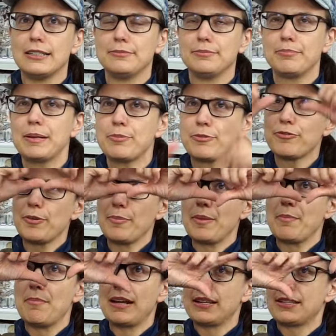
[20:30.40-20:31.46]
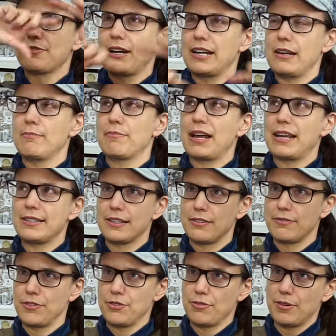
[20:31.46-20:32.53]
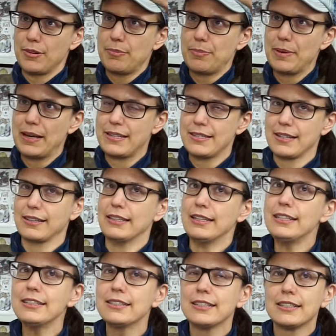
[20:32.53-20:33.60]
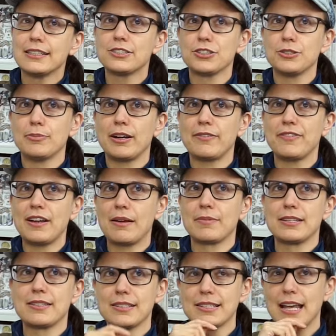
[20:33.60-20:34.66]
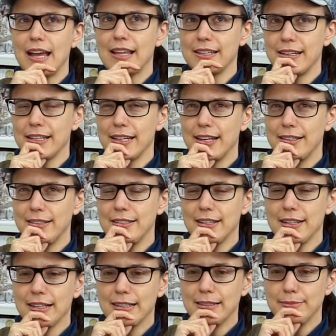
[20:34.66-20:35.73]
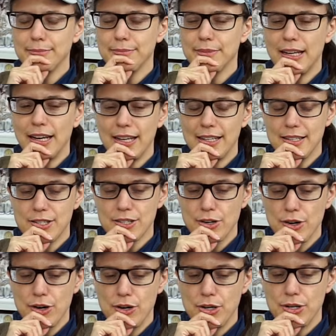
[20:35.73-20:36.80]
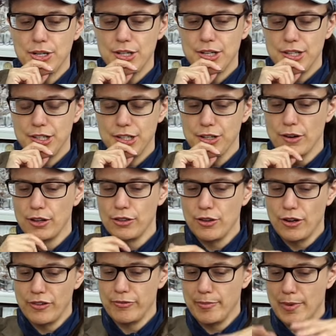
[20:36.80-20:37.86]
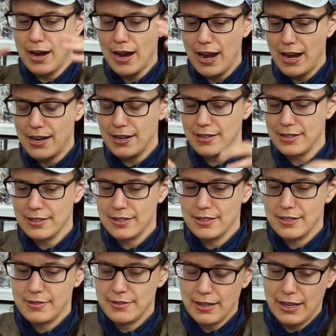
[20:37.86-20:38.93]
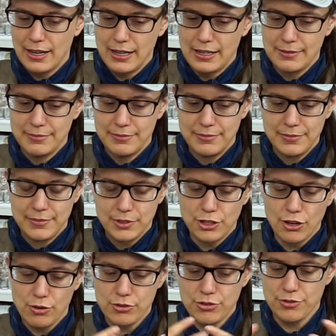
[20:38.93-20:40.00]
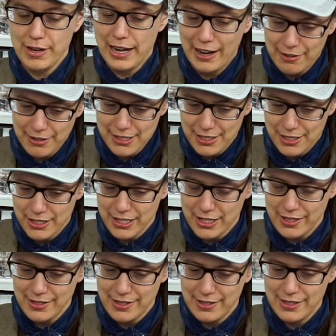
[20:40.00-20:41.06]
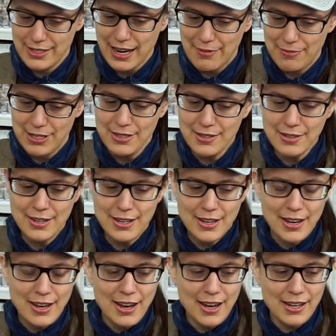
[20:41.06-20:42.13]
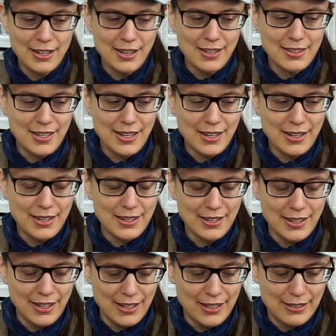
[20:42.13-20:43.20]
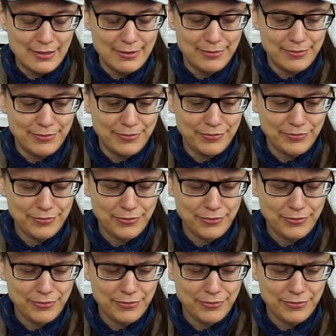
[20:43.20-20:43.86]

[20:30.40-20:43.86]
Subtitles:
people from the Mediterranean basin of Europe, basically. So my family is Italian, and so, you know, a lot of my cultural heritage is in Damon. And I think, you